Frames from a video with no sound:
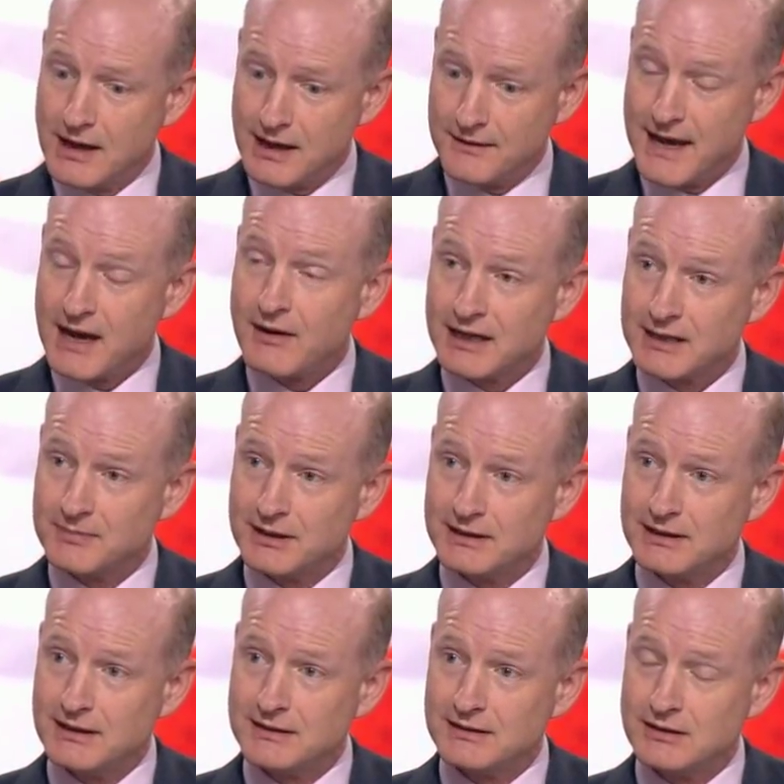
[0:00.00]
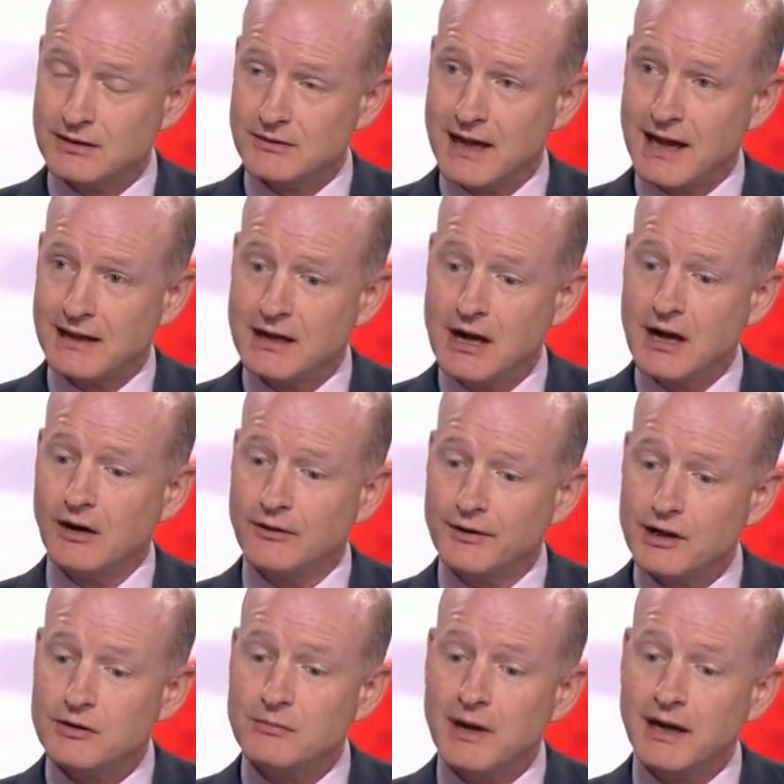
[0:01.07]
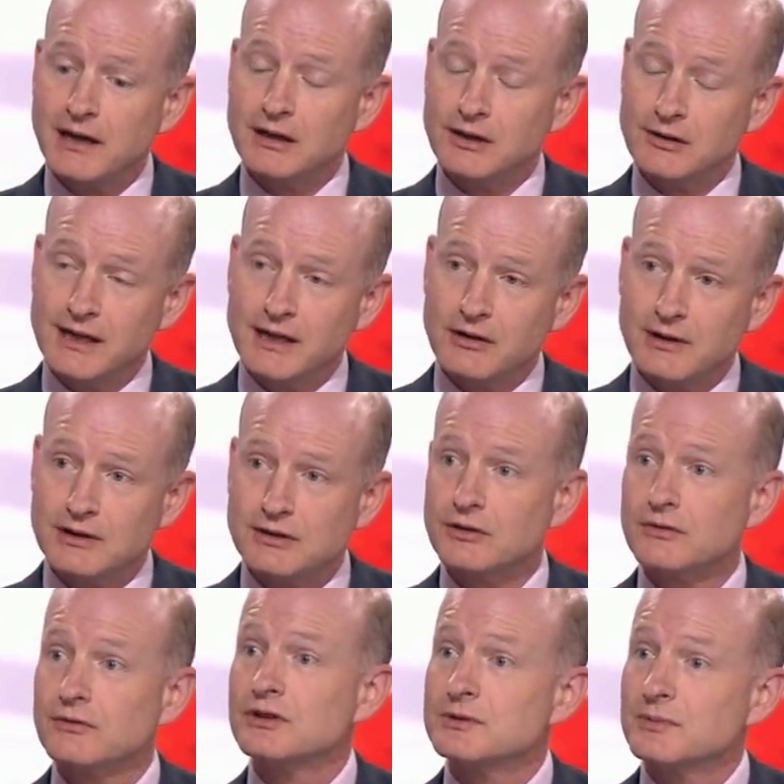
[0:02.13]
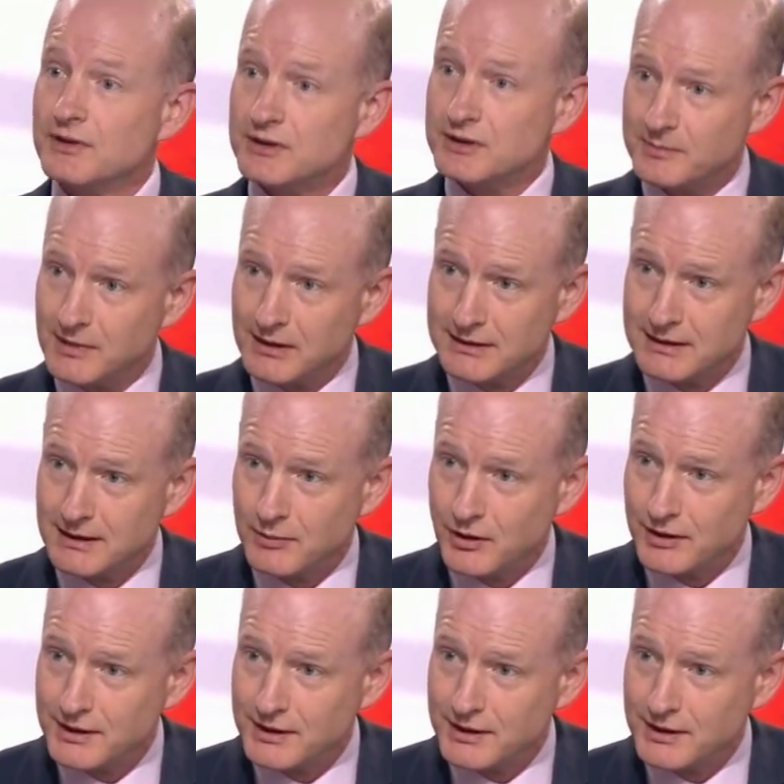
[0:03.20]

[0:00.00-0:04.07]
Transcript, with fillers: their expertise to do that, although Michael O'Leary took the responsibility upon